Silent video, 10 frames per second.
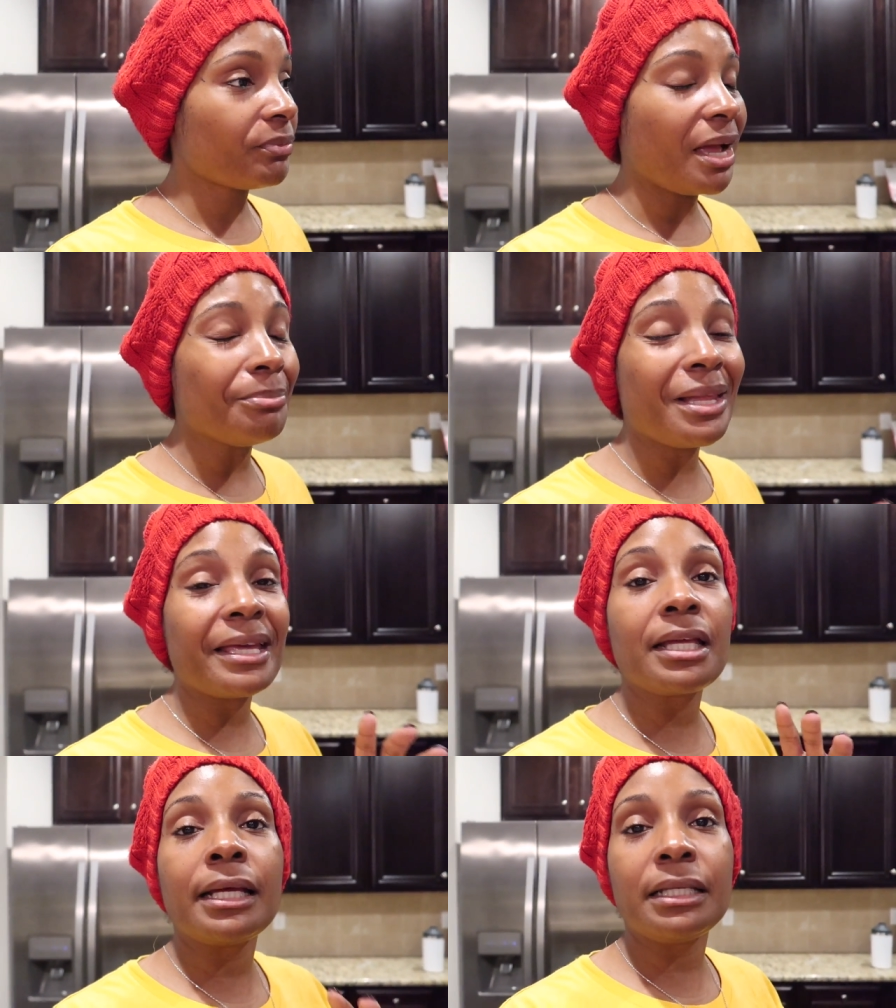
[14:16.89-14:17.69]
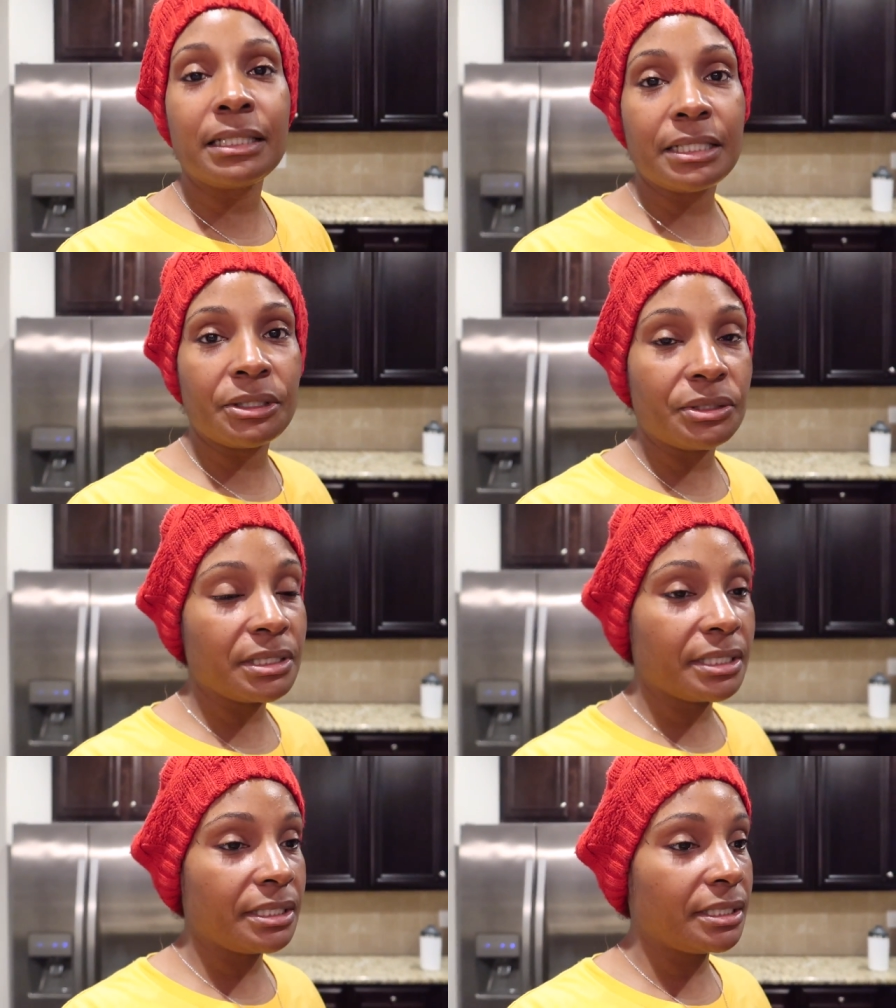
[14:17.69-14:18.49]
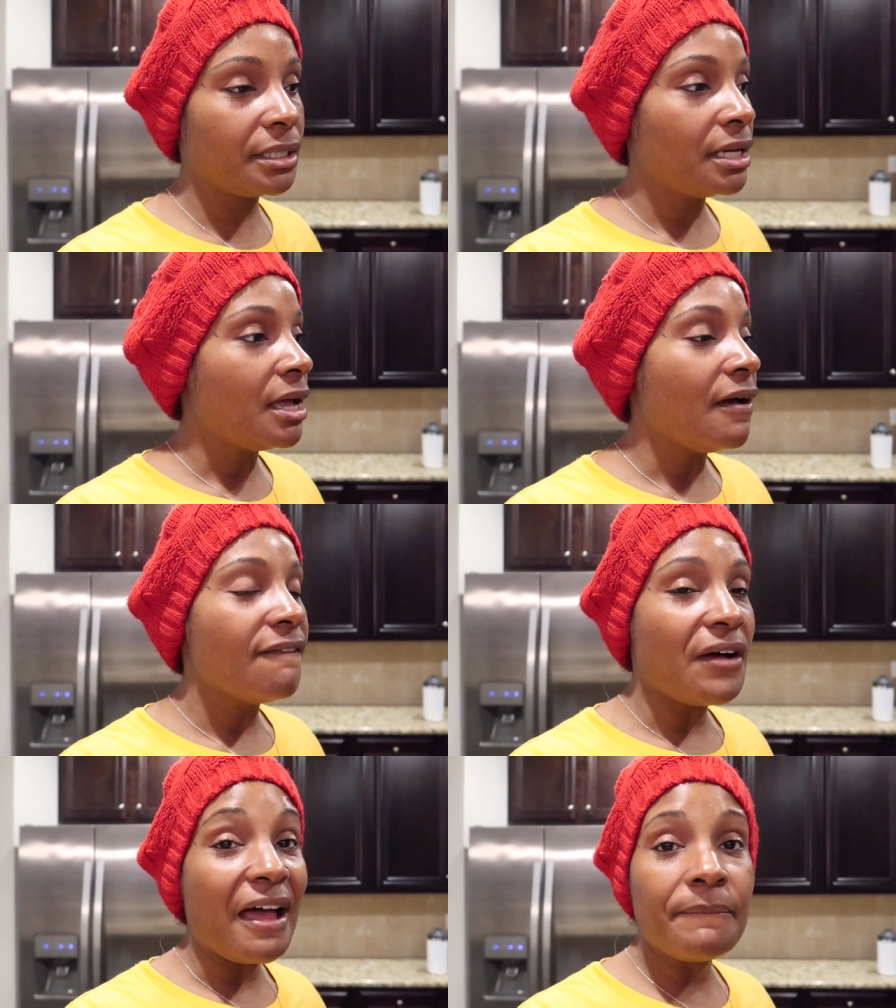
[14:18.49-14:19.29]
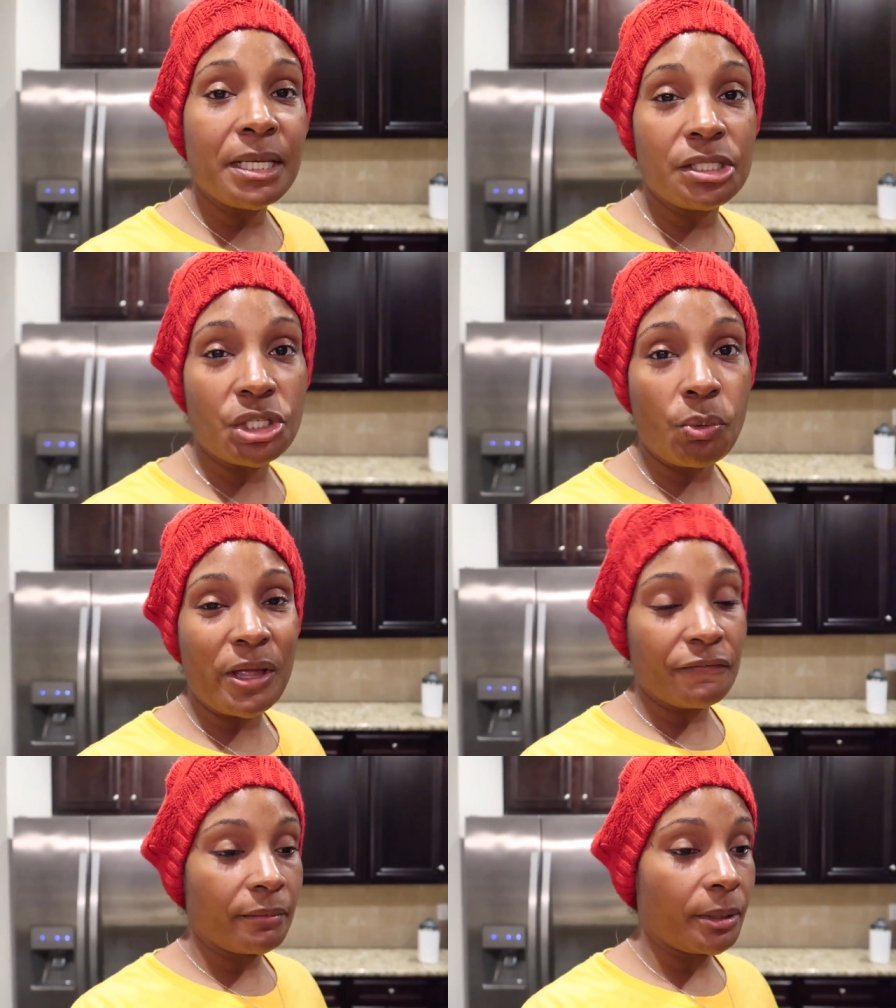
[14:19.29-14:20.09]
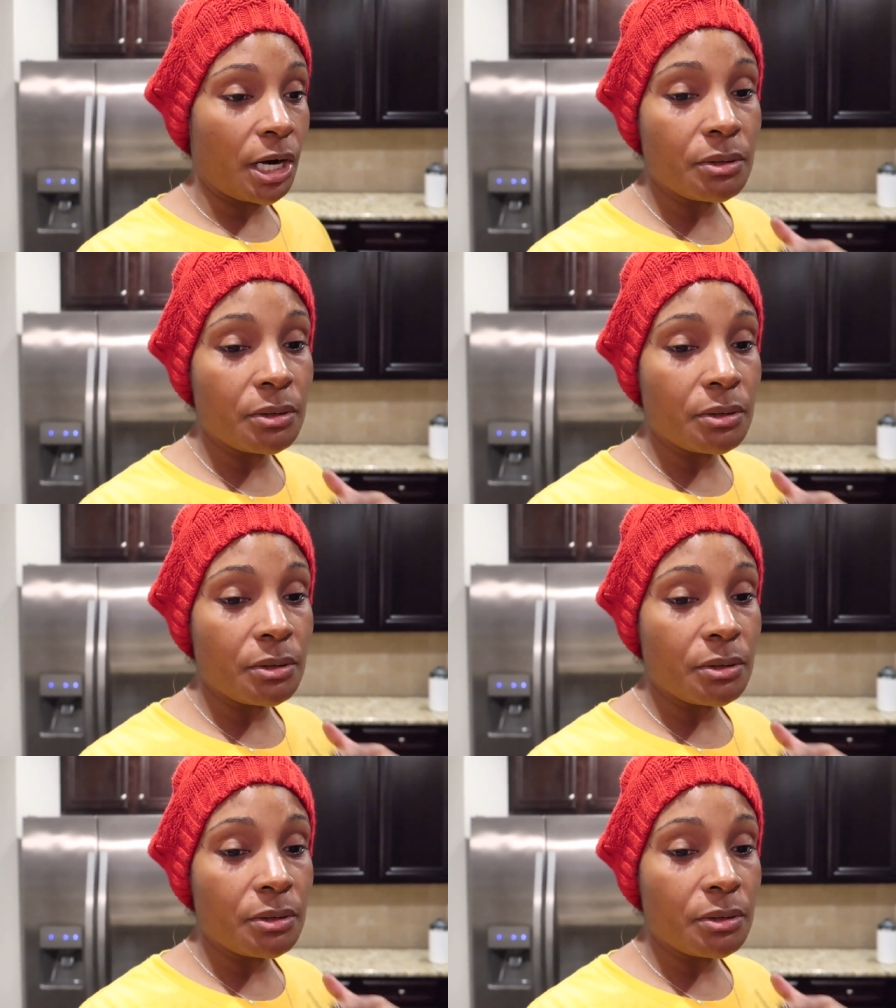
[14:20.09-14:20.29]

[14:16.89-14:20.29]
I'm like literally five minutes away from her.